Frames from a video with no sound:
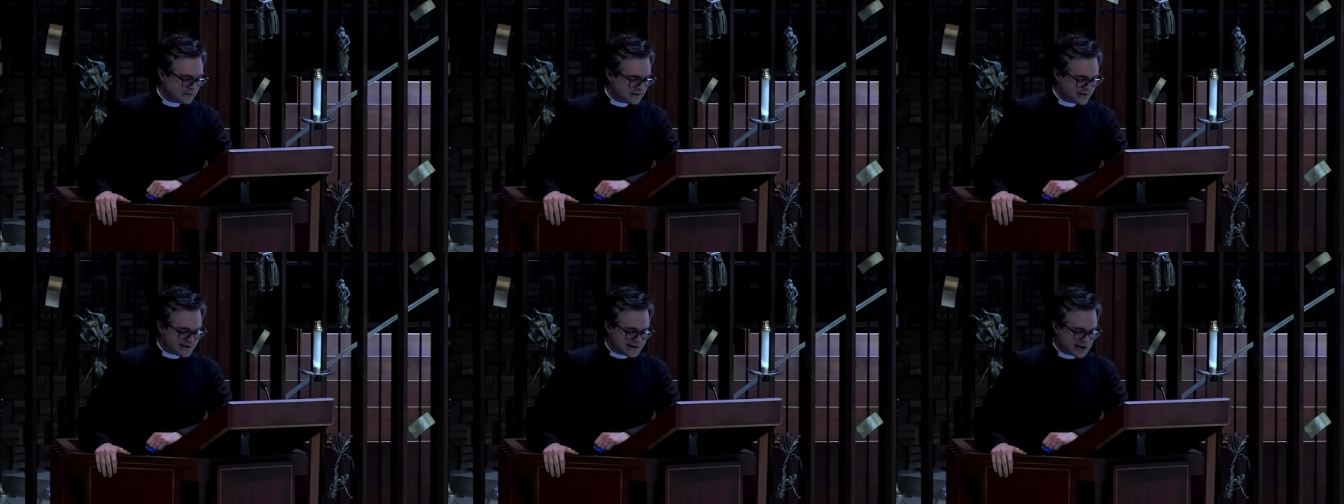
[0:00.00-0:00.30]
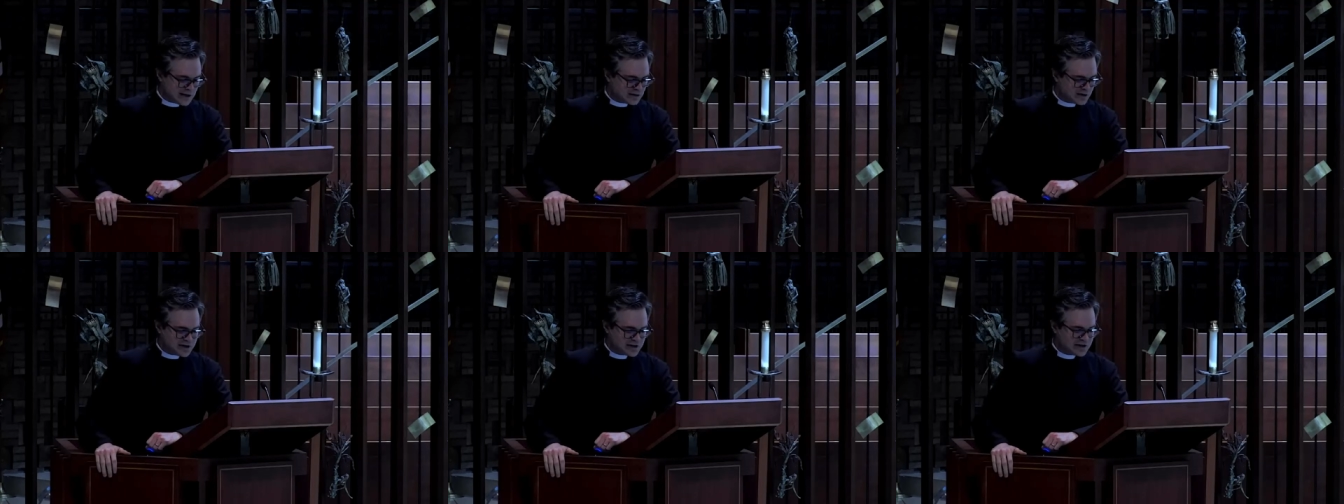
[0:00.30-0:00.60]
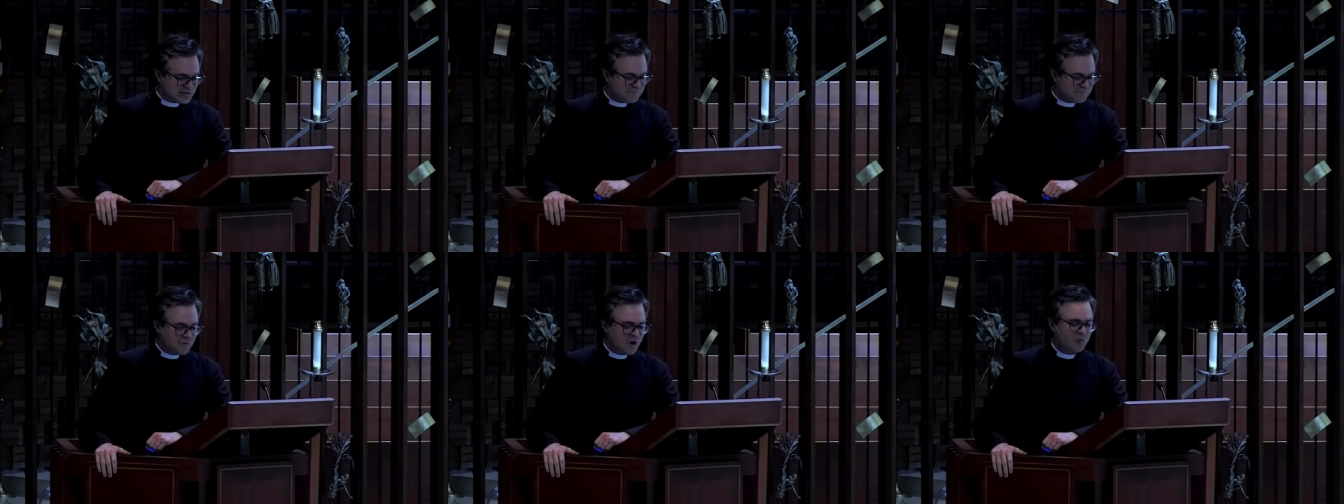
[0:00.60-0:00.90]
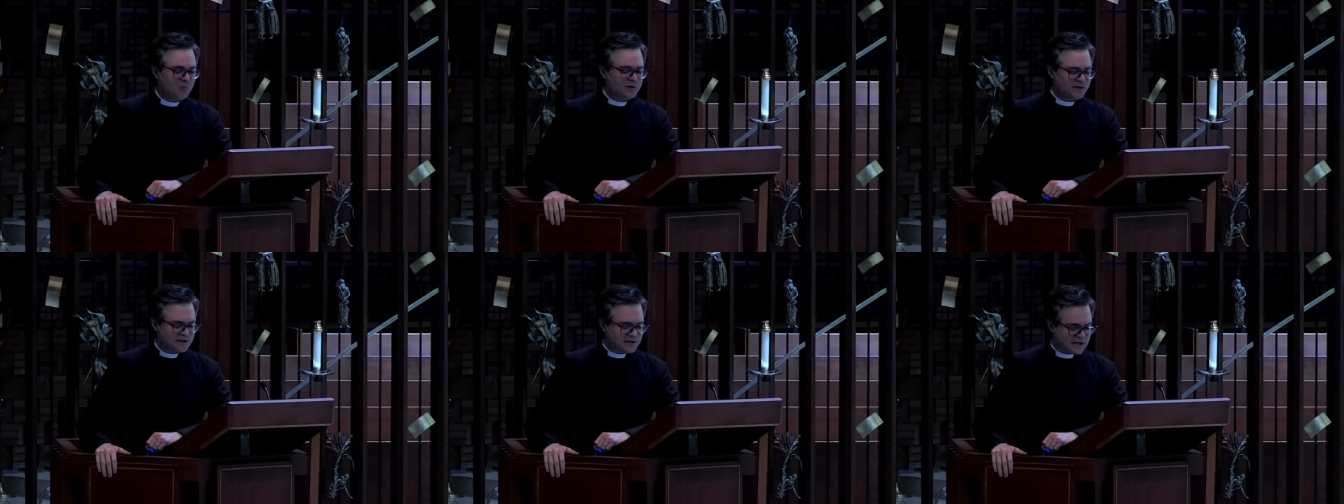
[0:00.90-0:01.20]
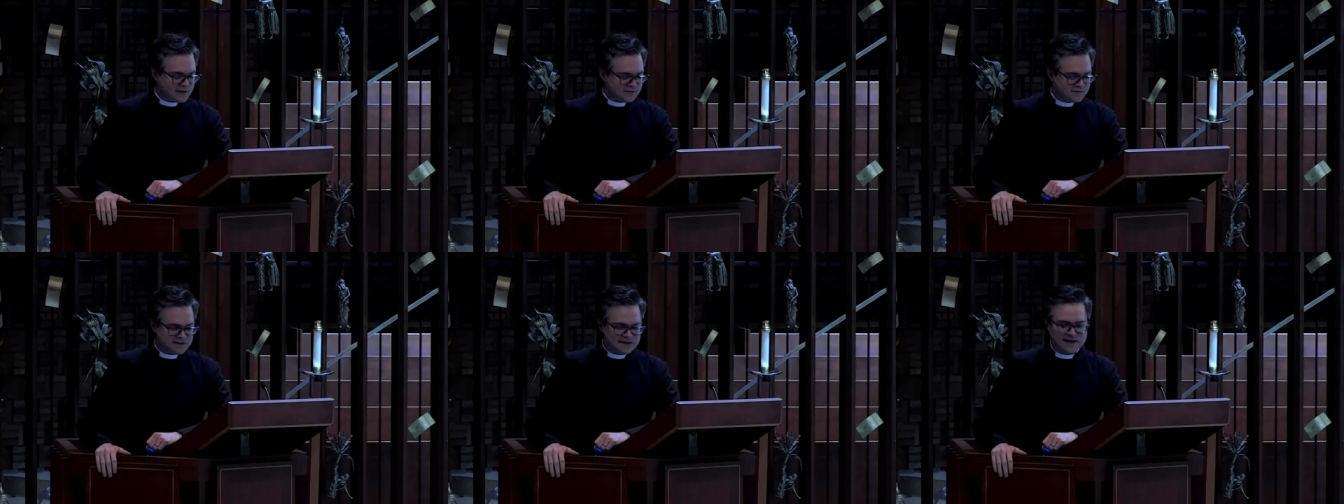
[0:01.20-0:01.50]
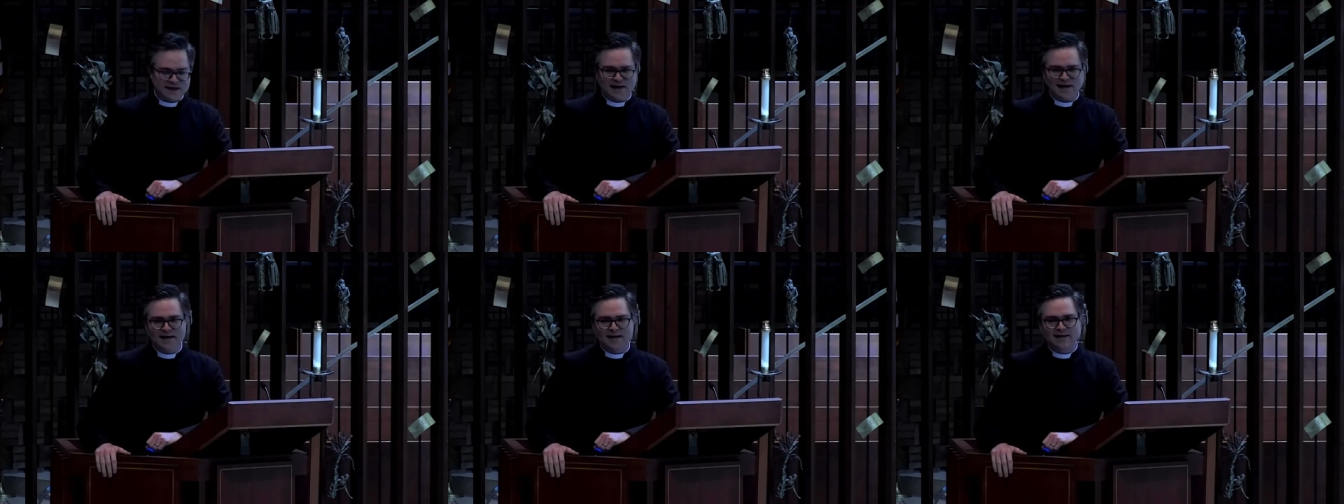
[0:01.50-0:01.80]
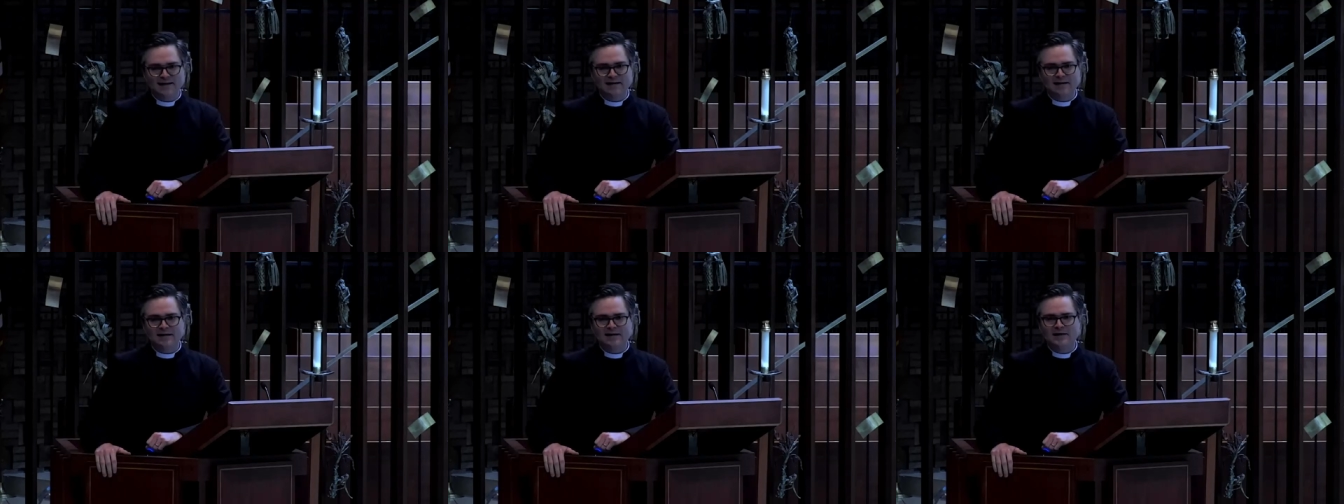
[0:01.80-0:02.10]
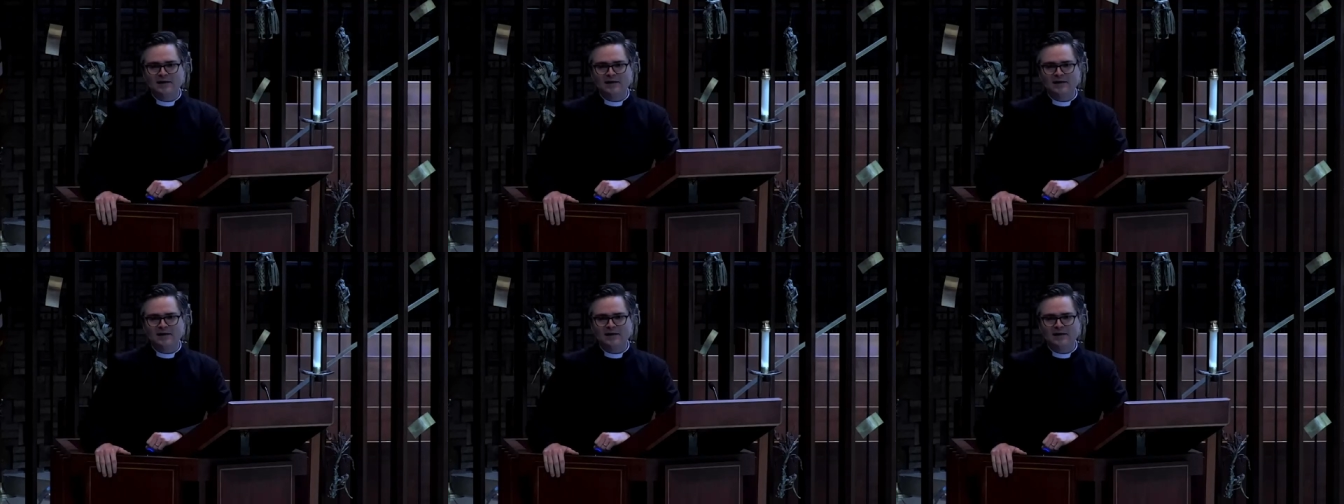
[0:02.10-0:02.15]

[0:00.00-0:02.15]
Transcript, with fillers: nearly the moment it began,